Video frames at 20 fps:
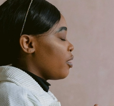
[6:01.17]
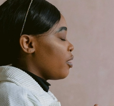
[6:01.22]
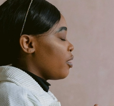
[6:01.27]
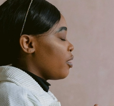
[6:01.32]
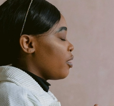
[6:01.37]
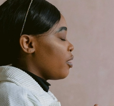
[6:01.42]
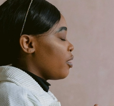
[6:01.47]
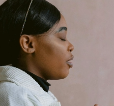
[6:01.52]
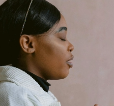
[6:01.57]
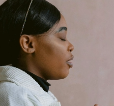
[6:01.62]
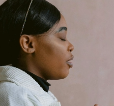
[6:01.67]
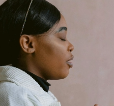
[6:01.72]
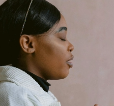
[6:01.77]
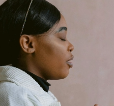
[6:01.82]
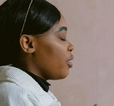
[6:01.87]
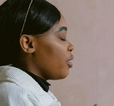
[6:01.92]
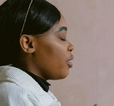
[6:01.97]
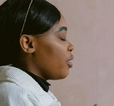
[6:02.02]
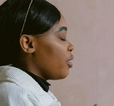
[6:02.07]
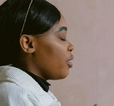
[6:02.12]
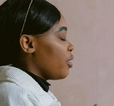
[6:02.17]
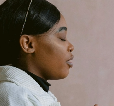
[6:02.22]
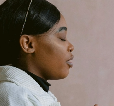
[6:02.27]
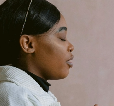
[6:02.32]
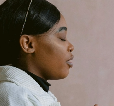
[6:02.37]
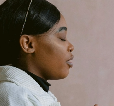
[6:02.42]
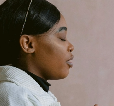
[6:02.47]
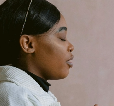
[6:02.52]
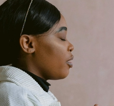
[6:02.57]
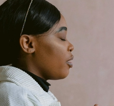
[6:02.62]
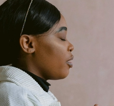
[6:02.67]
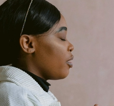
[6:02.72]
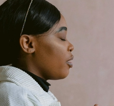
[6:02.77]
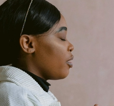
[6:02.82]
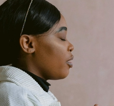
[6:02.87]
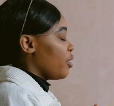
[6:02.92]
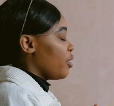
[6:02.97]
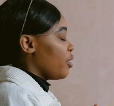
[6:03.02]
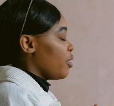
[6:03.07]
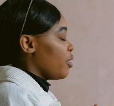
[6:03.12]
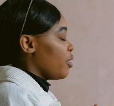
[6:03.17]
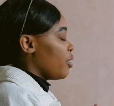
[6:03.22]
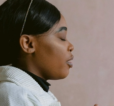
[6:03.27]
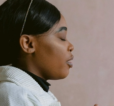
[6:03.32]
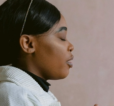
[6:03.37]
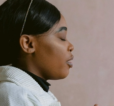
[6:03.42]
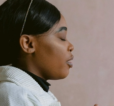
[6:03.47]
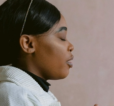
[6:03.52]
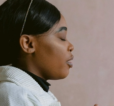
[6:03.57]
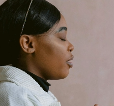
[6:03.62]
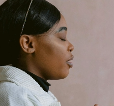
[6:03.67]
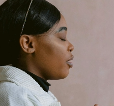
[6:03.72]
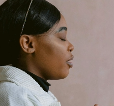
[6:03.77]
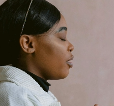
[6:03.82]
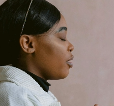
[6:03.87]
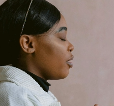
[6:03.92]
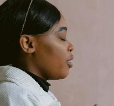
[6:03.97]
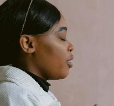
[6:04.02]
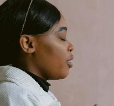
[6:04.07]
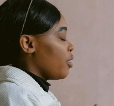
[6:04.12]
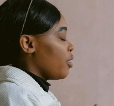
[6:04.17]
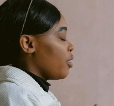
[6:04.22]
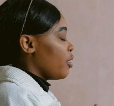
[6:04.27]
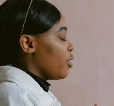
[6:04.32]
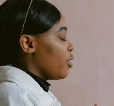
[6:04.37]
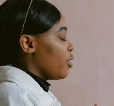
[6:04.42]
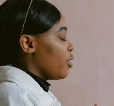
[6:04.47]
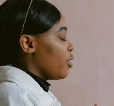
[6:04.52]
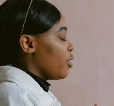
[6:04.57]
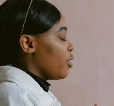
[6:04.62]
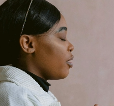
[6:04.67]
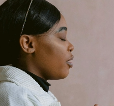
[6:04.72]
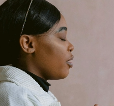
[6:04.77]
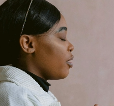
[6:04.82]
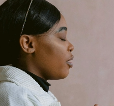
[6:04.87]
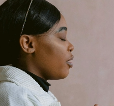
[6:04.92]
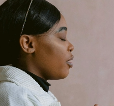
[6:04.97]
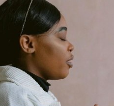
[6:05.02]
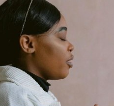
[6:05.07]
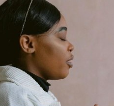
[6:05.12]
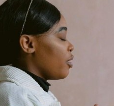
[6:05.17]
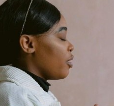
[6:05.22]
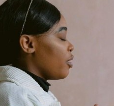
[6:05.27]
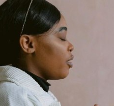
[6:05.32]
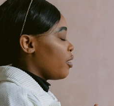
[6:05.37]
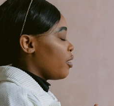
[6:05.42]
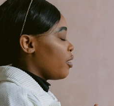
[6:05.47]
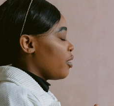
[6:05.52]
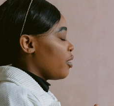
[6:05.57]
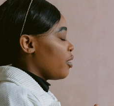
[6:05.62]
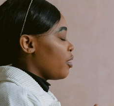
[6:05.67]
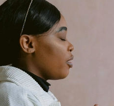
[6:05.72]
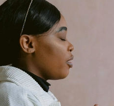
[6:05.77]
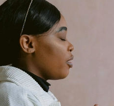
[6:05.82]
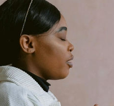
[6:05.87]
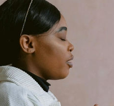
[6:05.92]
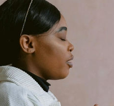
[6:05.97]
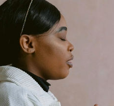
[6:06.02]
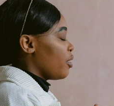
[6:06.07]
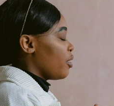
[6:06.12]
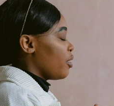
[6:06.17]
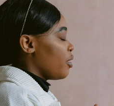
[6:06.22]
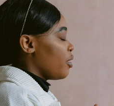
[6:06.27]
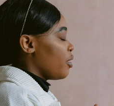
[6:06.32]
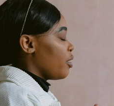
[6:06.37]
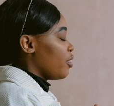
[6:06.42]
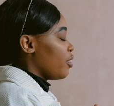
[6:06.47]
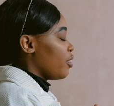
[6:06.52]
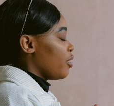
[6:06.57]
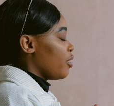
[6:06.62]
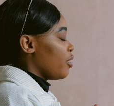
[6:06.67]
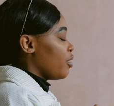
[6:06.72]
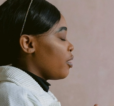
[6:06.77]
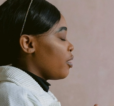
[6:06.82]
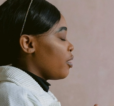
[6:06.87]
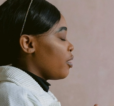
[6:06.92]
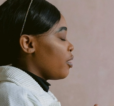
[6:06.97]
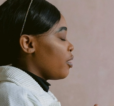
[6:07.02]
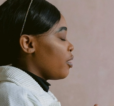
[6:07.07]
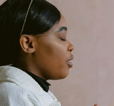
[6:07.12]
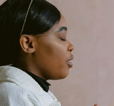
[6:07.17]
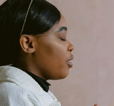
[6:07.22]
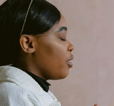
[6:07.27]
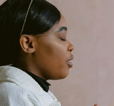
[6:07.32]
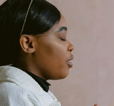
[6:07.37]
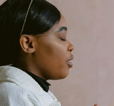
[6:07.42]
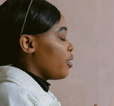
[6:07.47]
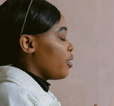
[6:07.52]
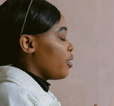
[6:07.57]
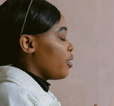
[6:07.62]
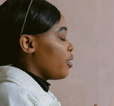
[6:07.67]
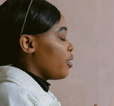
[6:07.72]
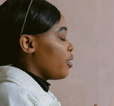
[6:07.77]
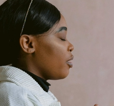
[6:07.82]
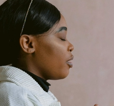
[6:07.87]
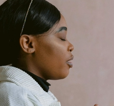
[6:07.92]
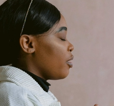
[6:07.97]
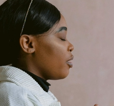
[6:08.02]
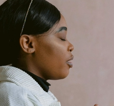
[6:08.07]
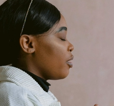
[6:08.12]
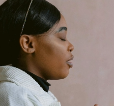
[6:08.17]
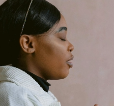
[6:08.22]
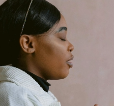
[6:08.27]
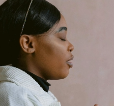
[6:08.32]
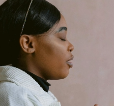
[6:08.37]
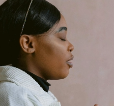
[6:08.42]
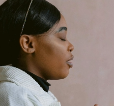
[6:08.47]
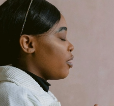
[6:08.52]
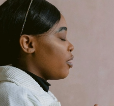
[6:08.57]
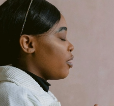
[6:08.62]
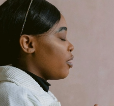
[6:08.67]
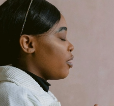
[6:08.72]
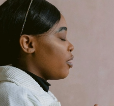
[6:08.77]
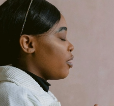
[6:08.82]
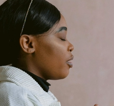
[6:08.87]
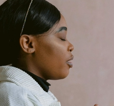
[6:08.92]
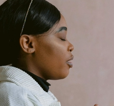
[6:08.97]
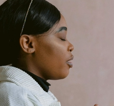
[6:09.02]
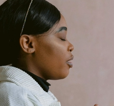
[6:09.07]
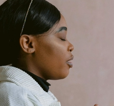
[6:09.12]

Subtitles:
This is a still picture; no speech is visible.